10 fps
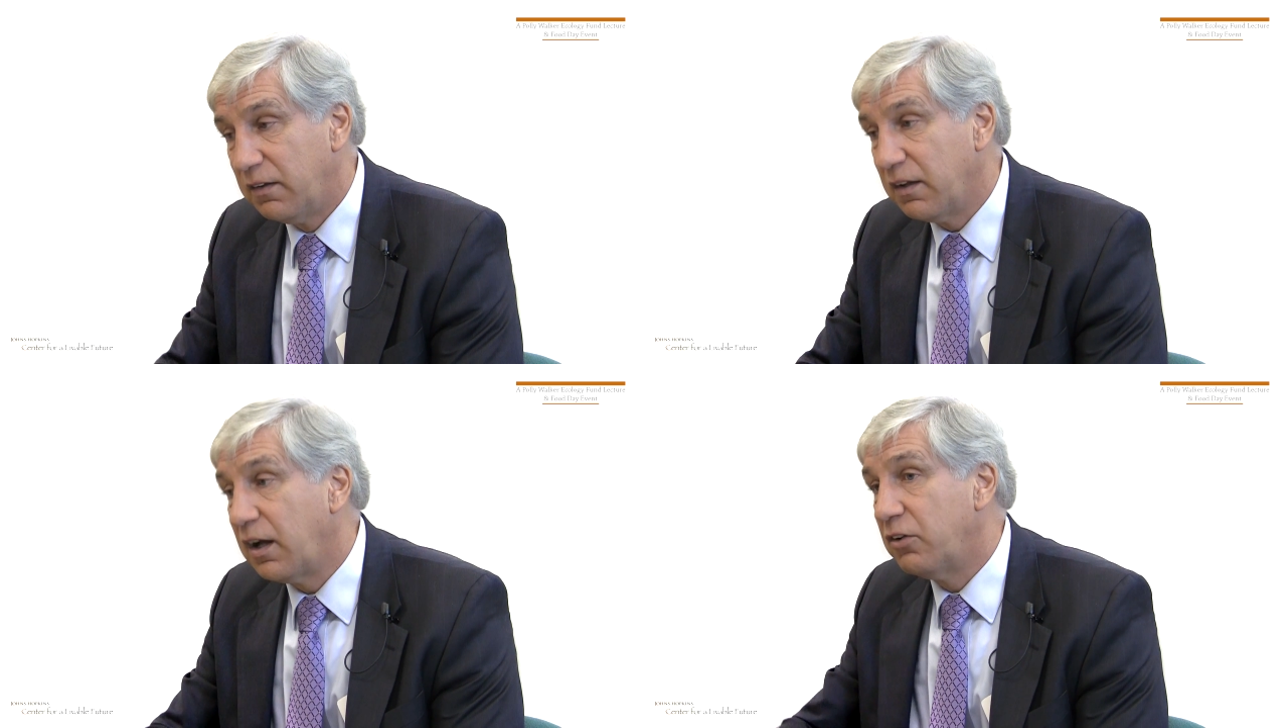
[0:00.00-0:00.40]

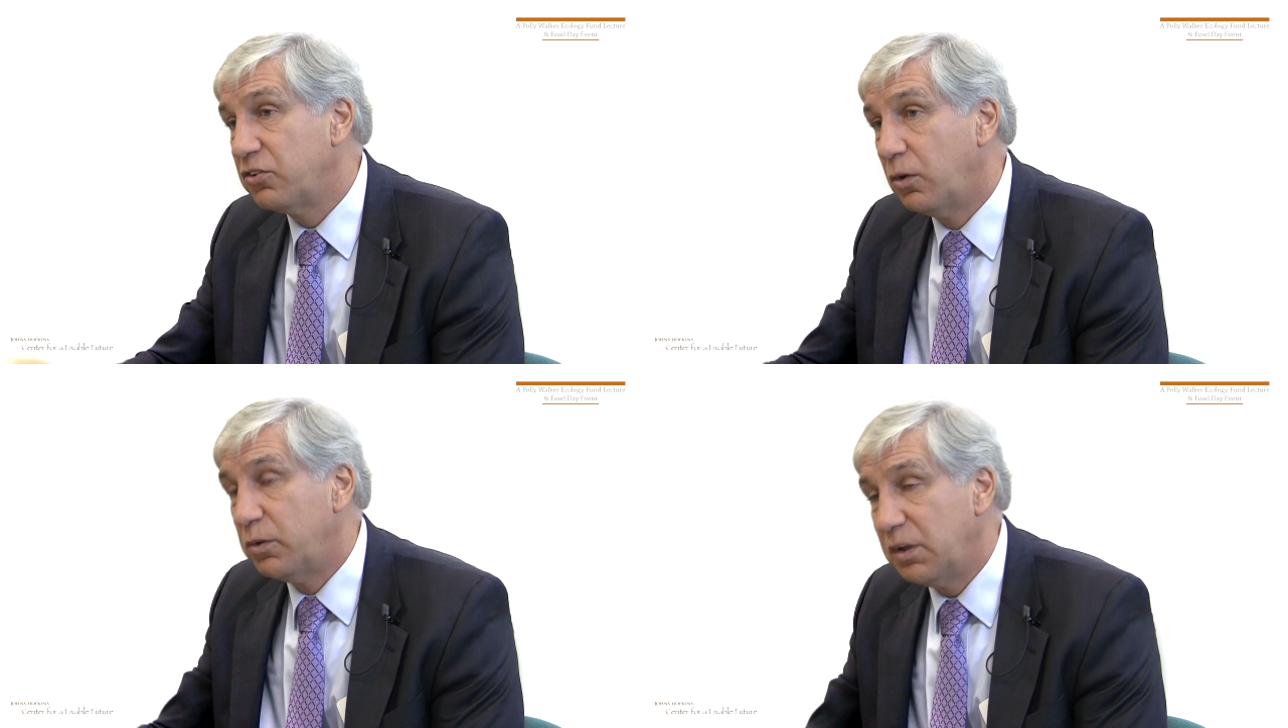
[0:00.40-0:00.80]
The
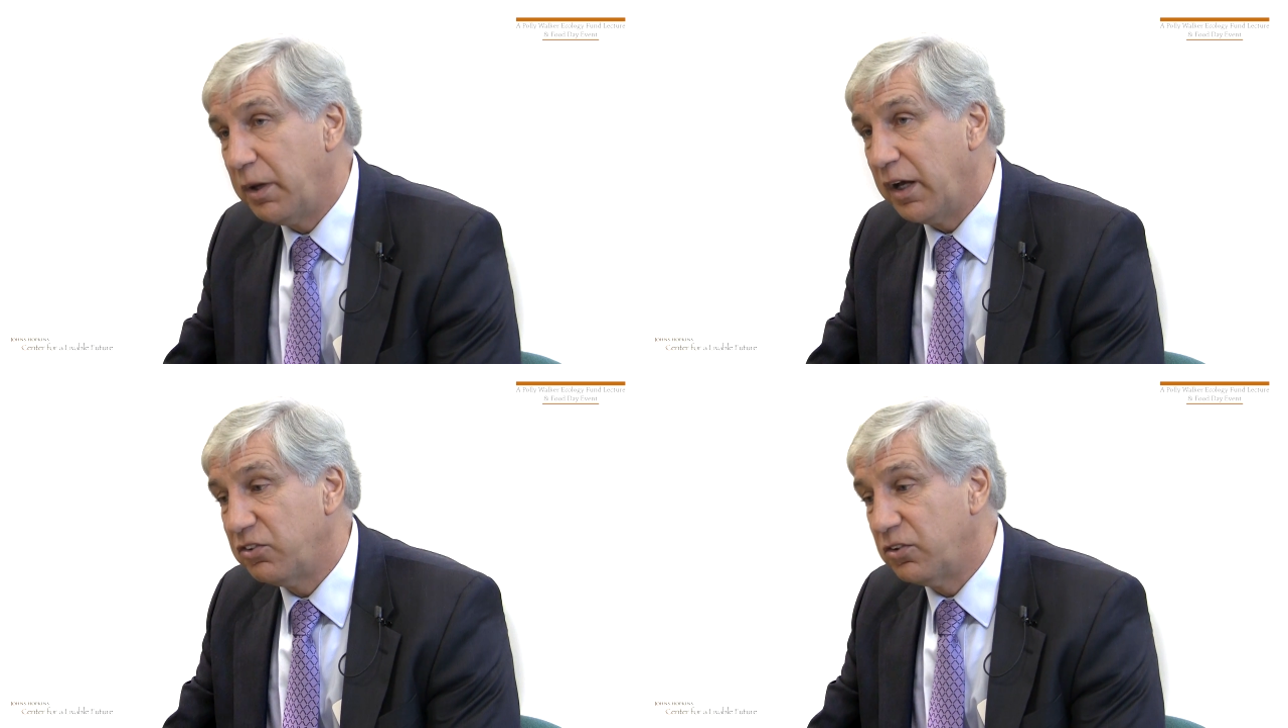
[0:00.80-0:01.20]
cows go in the
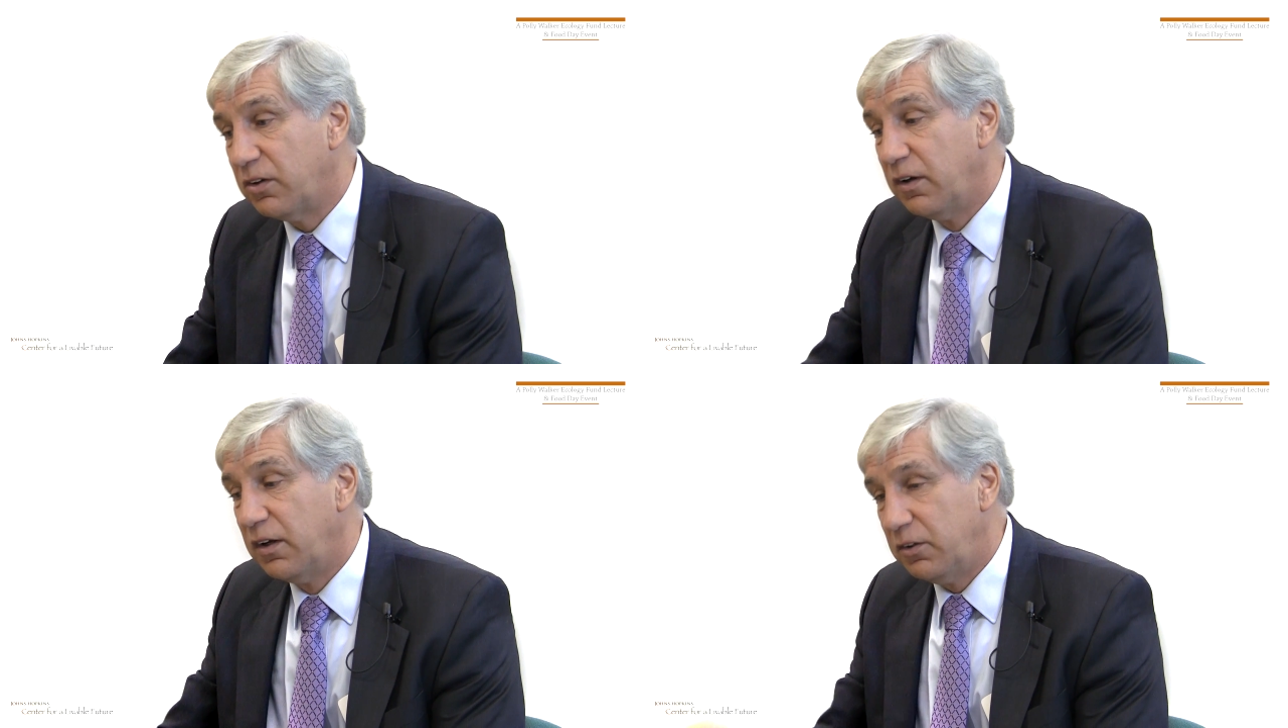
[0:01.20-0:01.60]

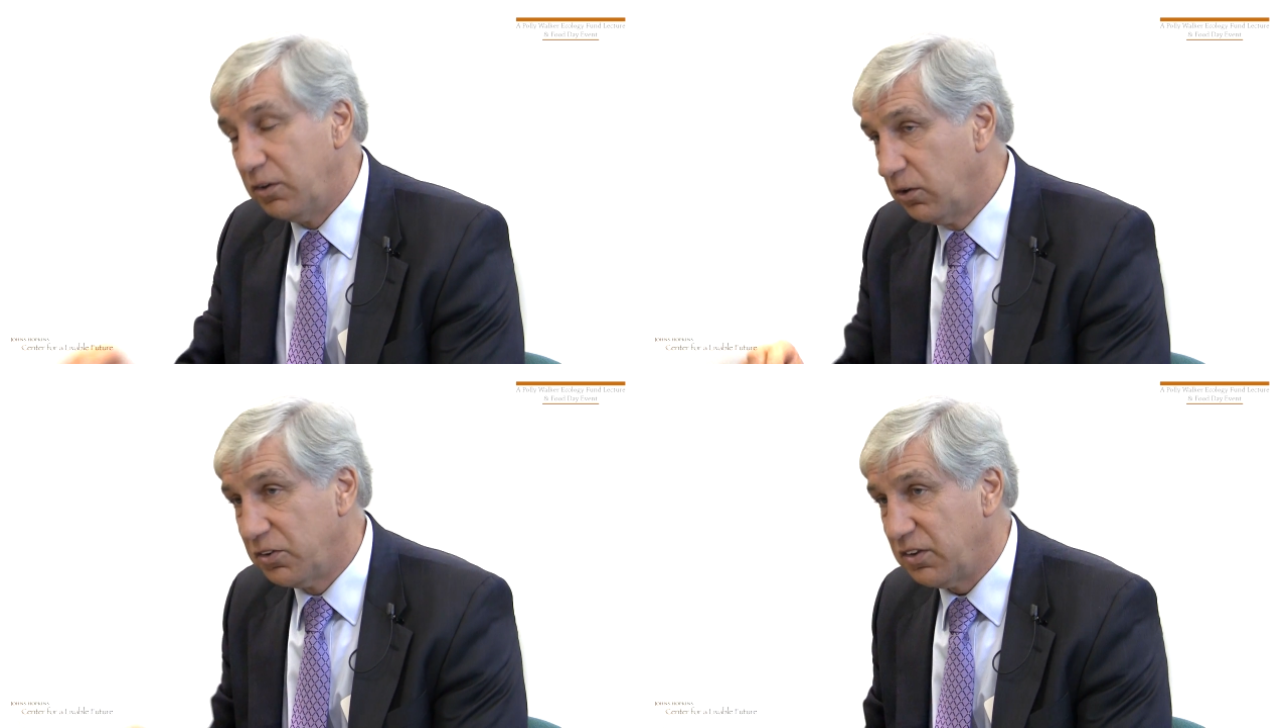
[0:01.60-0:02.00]
pasture, you
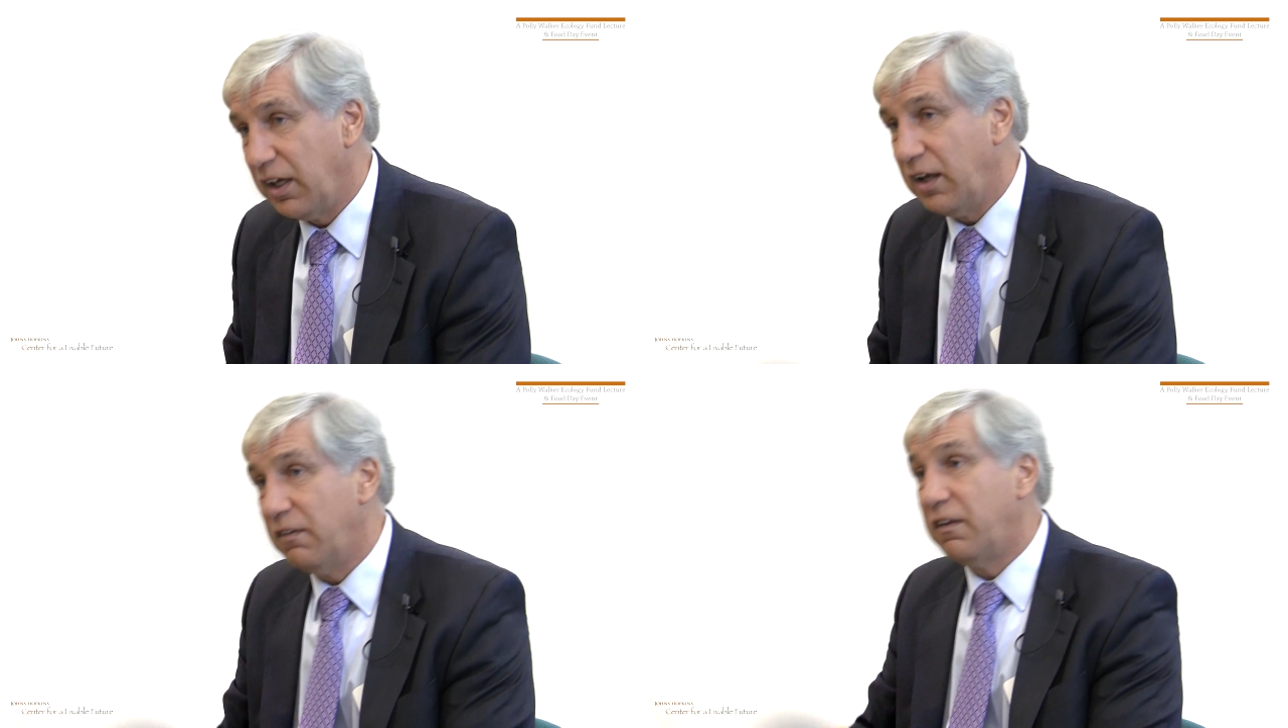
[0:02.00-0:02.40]
close the
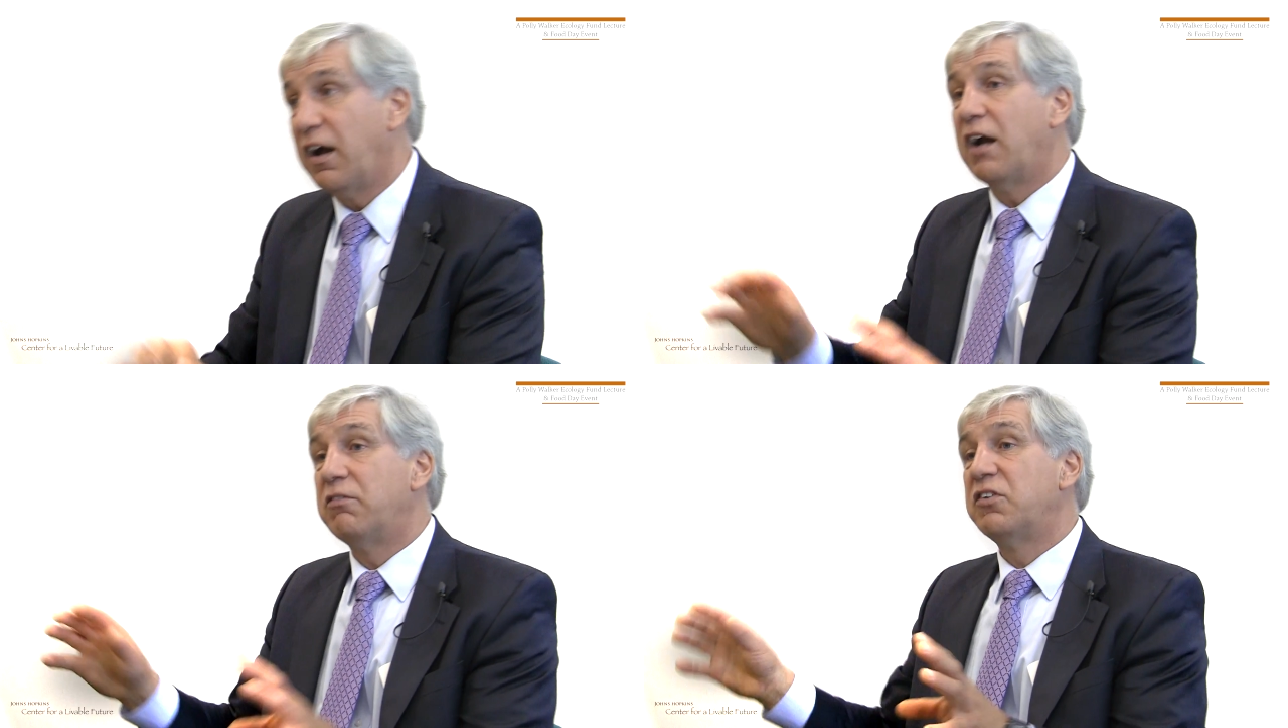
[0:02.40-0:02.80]
gate, they
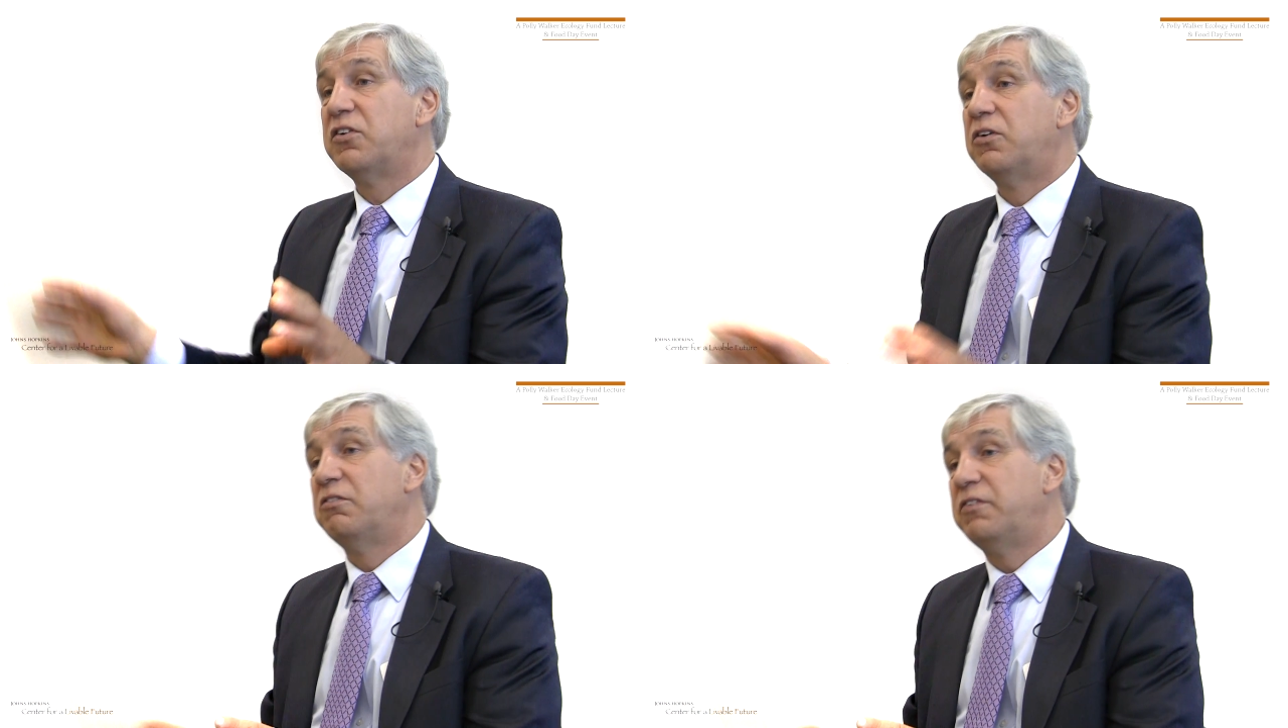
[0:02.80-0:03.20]
harvest
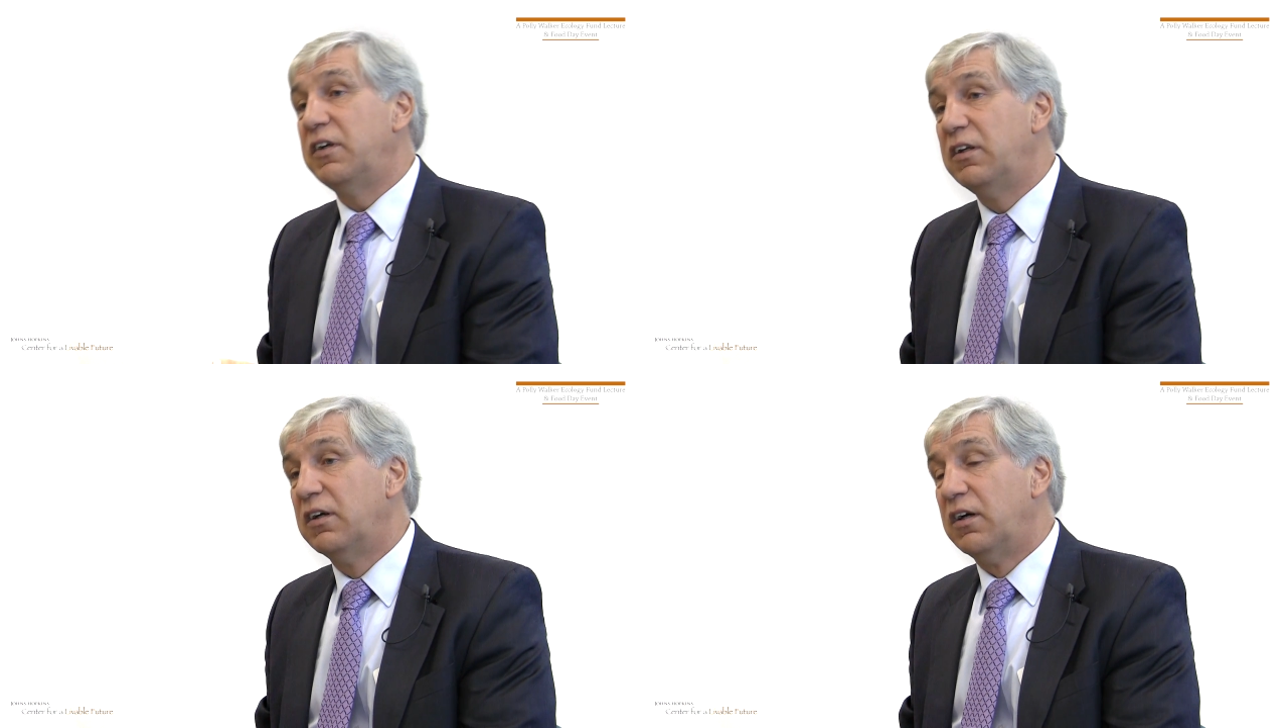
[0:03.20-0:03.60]
their own
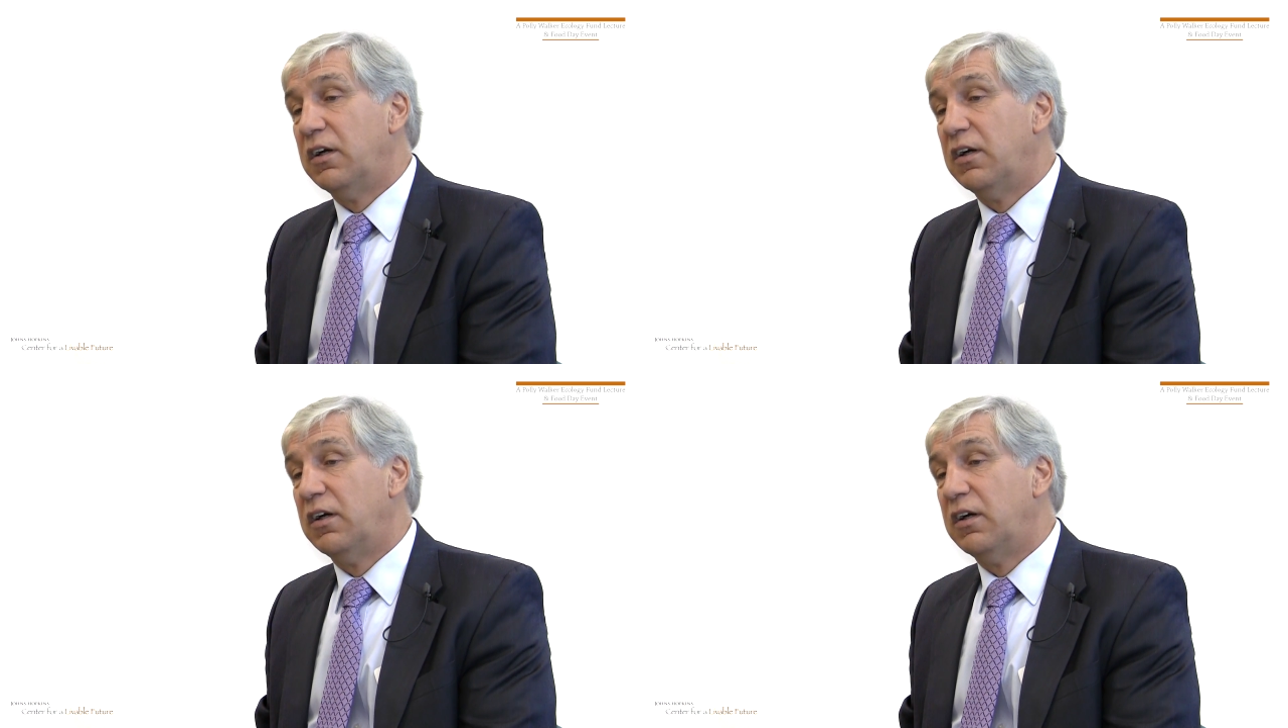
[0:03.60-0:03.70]
feed,